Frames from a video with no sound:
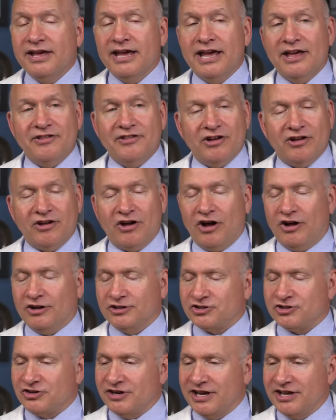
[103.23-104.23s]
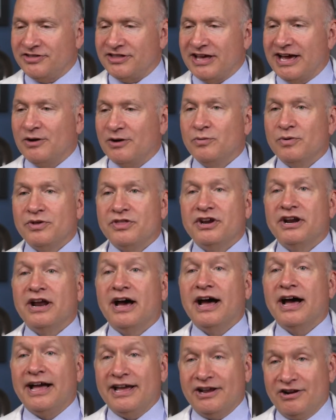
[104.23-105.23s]
and they'll alternate that with an
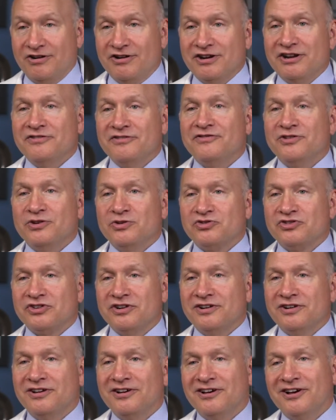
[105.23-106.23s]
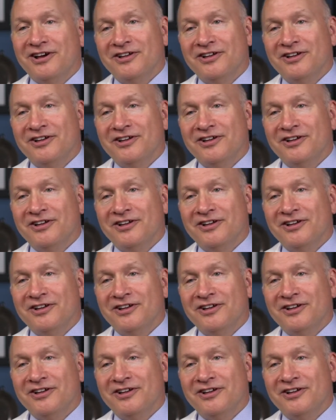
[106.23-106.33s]
iron infusion